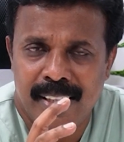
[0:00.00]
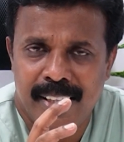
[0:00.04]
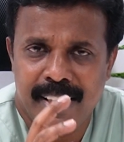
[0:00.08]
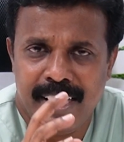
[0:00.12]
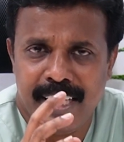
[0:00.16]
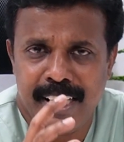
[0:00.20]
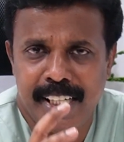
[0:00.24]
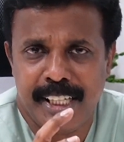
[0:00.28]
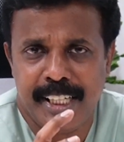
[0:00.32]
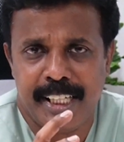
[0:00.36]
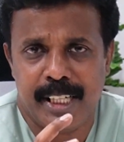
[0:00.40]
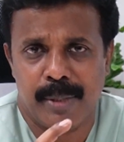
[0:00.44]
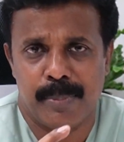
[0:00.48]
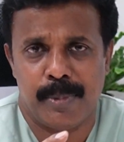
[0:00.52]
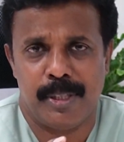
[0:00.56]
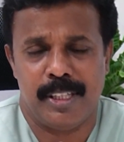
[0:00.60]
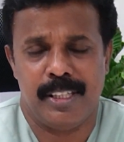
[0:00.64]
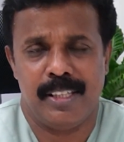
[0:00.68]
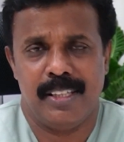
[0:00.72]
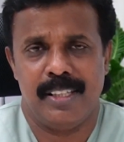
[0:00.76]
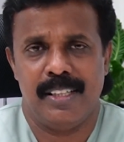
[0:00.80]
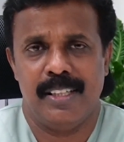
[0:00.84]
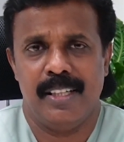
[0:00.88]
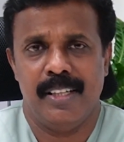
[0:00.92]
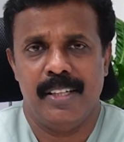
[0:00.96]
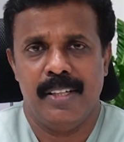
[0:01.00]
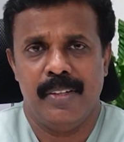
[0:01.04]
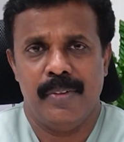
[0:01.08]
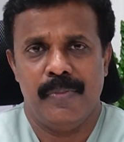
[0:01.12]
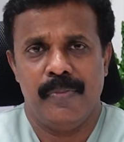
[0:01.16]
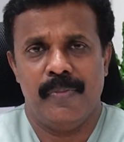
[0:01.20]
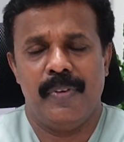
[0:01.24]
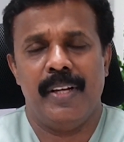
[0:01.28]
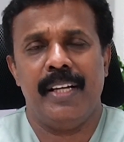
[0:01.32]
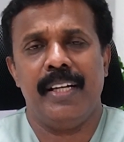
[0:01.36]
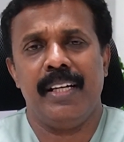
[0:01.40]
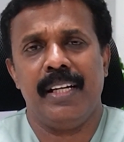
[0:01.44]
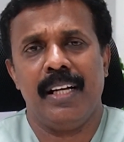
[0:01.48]
Irritable.
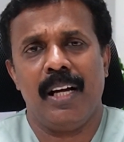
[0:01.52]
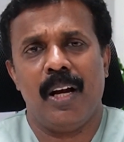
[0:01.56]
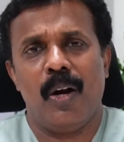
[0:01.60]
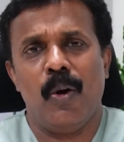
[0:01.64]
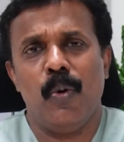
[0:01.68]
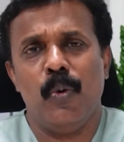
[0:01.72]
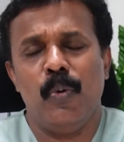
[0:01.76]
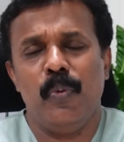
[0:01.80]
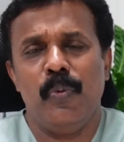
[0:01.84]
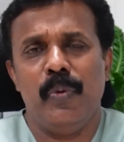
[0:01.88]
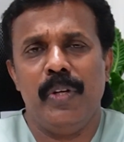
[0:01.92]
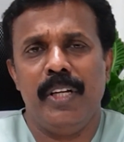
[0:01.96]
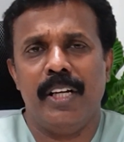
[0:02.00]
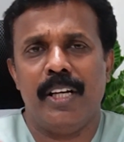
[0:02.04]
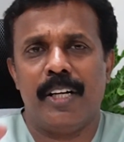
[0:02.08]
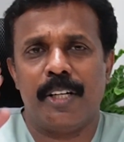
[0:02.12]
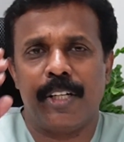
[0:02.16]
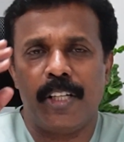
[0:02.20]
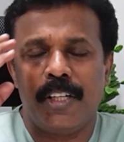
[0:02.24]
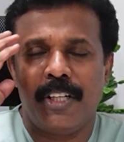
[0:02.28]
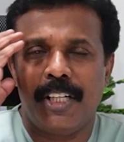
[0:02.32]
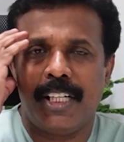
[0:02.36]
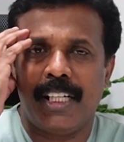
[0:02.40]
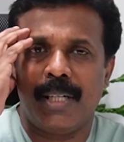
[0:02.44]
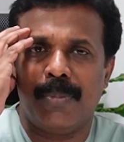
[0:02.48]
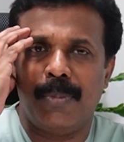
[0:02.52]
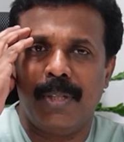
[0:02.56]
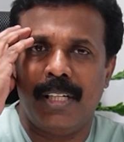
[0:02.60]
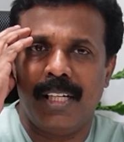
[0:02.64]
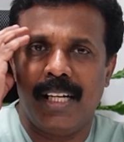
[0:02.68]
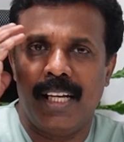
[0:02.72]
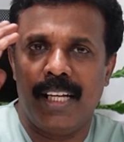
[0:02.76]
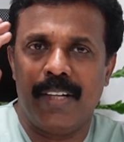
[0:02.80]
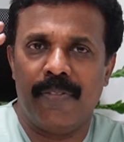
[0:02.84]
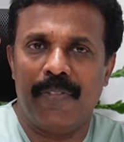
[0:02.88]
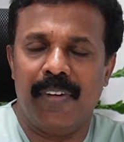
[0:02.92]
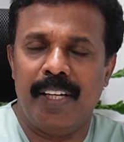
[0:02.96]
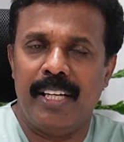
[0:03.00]
How we are irritable?
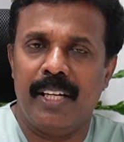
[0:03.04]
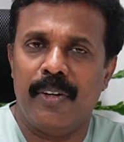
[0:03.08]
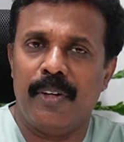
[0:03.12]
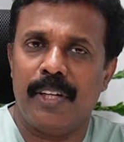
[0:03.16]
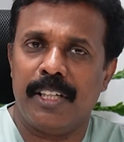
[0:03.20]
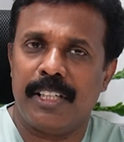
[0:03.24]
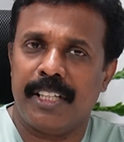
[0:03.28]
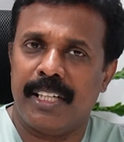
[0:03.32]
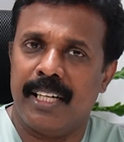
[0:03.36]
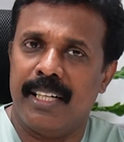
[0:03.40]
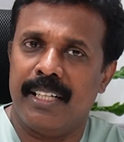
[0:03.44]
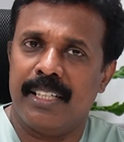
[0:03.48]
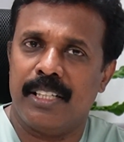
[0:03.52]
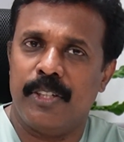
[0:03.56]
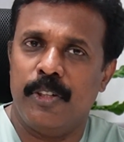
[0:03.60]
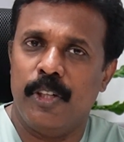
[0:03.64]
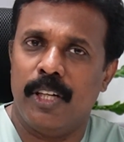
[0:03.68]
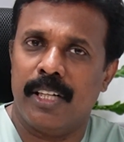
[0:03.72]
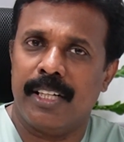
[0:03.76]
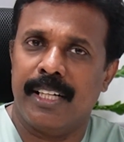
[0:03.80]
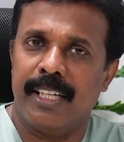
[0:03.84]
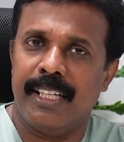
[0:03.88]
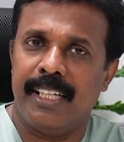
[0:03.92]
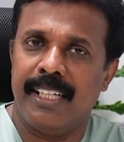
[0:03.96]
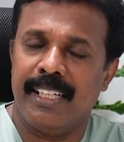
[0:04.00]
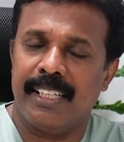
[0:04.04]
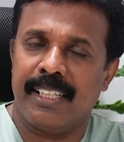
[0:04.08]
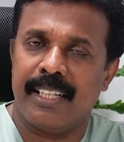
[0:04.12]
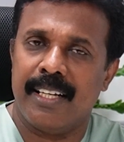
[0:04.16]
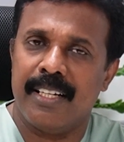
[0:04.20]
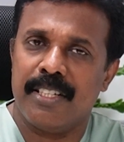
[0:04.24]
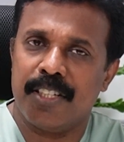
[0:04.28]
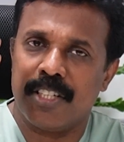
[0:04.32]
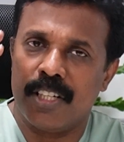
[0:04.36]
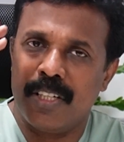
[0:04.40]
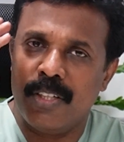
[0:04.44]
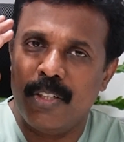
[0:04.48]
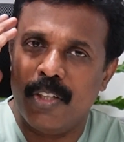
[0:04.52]
Like whenever you are getting
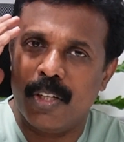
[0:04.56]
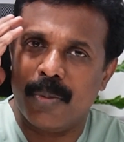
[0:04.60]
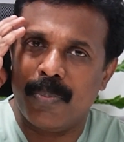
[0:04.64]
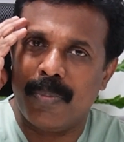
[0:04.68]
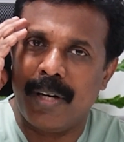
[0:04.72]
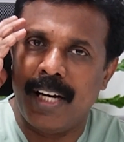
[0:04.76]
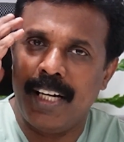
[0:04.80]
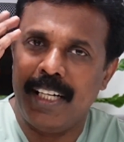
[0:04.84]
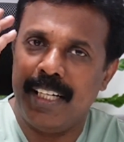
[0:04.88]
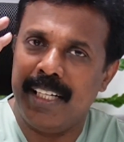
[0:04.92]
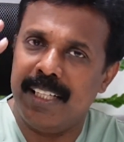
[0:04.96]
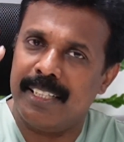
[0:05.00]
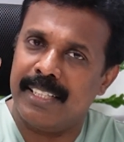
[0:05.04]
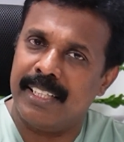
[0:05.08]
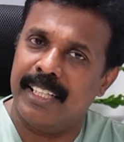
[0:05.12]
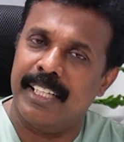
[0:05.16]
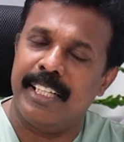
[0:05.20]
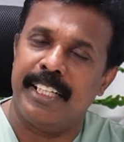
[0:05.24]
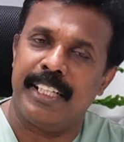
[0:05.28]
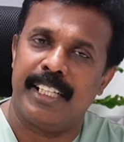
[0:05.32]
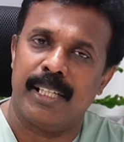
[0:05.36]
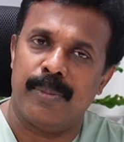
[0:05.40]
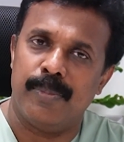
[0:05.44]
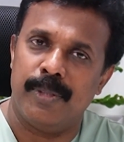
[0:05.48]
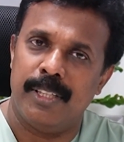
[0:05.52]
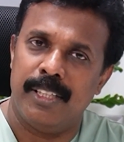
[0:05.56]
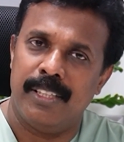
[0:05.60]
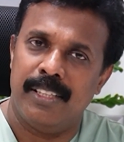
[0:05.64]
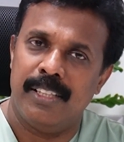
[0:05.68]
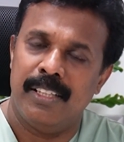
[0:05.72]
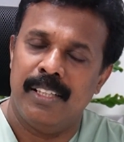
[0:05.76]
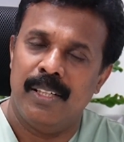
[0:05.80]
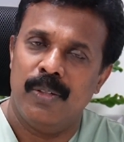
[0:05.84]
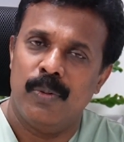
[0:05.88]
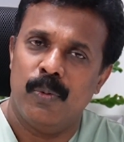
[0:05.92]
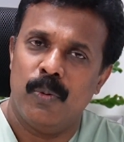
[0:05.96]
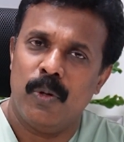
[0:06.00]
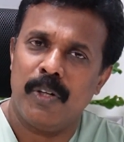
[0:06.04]
tension, your mind is irritable.
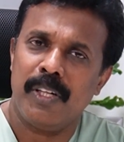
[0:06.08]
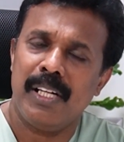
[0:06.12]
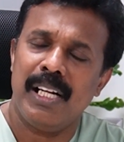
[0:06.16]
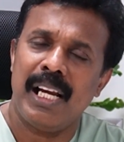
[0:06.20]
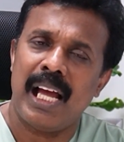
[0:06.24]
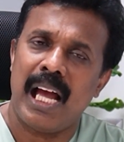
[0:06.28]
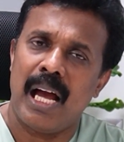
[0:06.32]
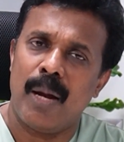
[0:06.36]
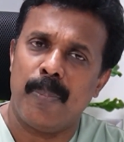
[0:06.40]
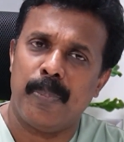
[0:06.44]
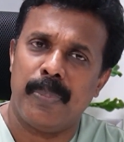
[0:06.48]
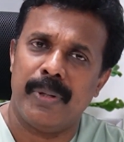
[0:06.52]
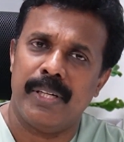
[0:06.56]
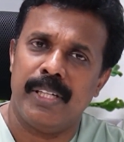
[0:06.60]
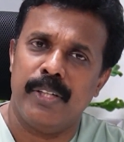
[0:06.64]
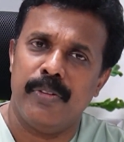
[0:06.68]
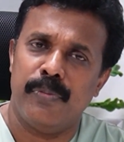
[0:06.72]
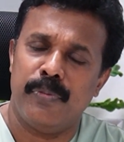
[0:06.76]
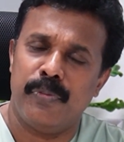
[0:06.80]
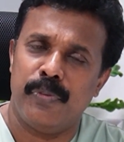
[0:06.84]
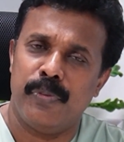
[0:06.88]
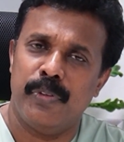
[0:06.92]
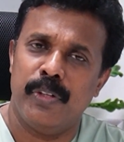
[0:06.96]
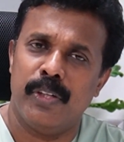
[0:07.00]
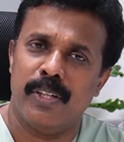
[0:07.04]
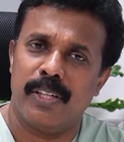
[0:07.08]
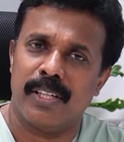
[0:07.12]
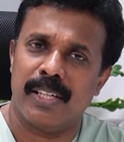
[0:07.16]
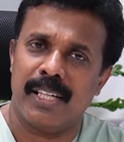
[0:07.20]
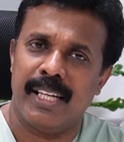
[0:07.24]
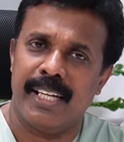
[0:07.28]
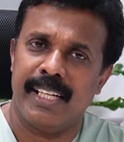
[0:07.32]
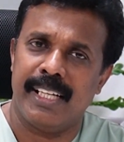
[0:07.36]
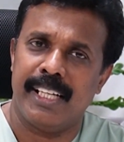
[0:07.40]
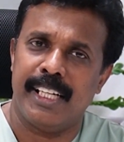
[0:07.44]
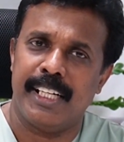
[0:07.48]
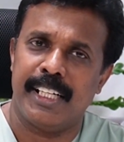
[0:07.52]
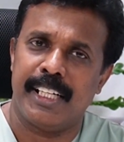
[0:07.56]
What will happen if you are
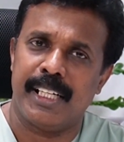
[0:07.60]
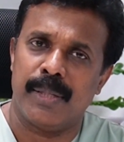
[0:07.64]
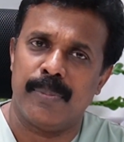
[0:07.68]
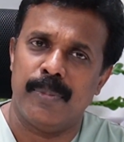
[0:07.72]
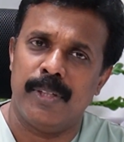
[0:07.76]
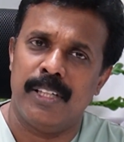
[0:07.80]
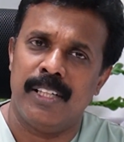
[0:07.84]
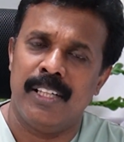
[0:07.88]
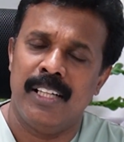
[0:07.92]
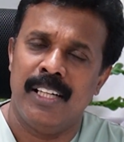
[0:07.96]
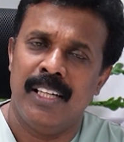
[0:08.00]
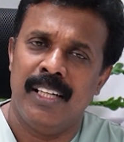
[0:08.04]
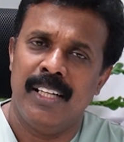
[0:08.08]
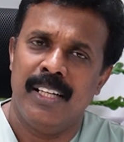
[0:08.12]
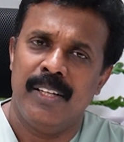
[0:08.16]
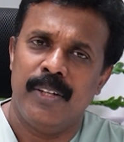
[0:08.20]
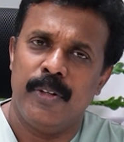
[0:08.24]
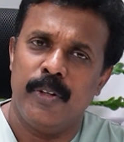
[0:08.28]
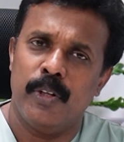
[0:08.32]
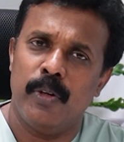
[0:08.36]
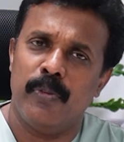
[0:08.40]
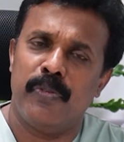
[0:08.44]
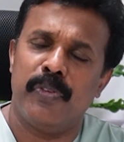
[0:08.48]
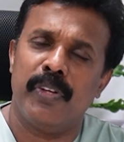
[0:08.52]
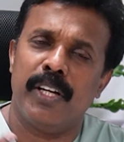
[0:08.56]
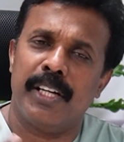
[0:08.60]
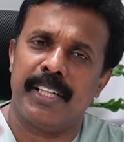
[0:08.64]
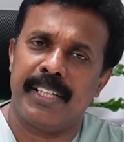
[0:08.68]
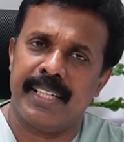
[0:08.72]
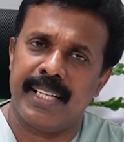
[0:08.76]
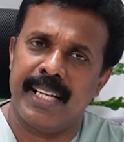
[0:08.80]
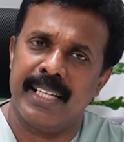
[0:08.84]
like irritable? If you are